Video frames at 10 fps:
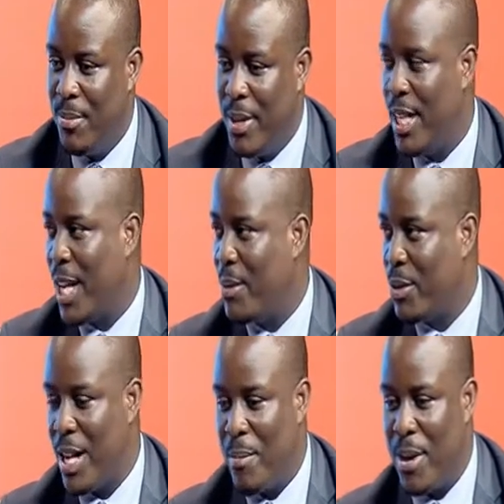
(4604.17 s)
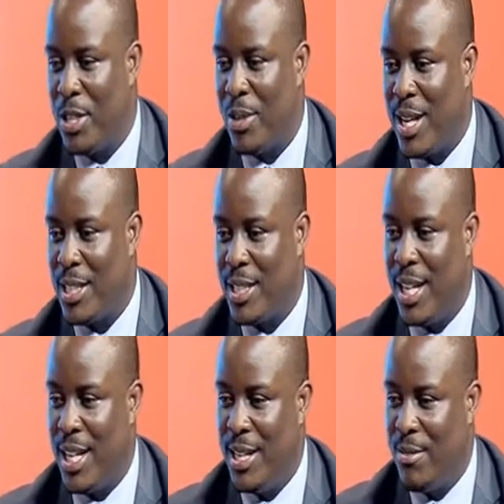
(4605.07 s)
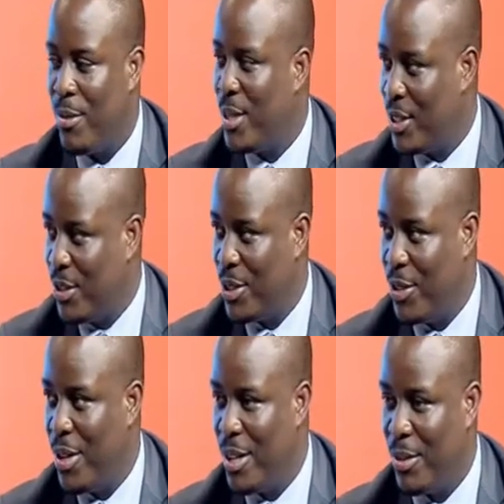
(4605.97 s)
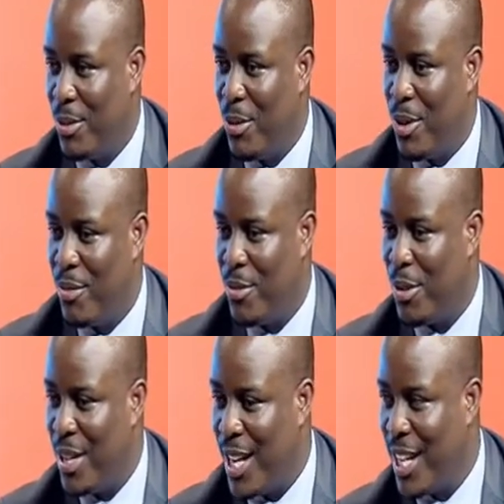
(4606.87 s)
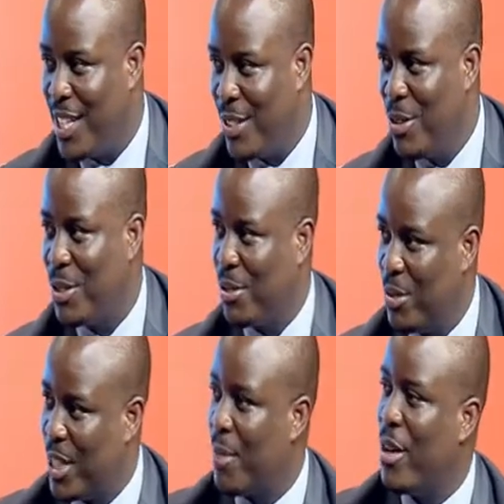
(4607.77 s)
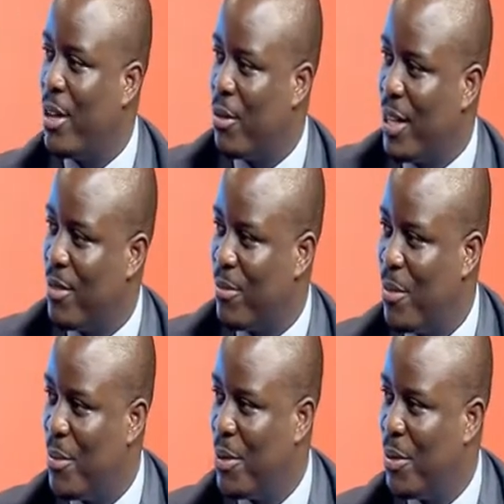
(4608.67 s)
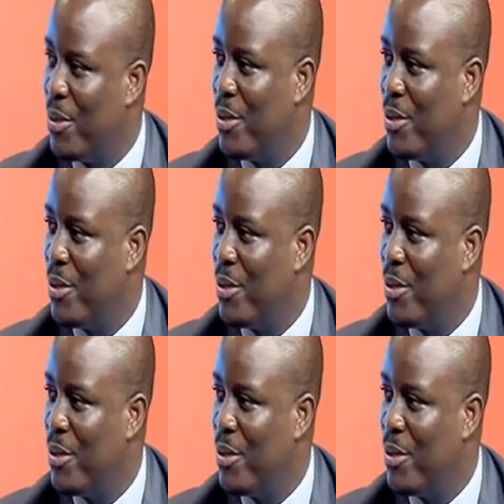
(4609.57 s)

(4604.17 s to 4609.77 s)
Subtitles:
Many times when a person has died, the phone is not going through, or if you're lucky, it goes through, someone who will inform you.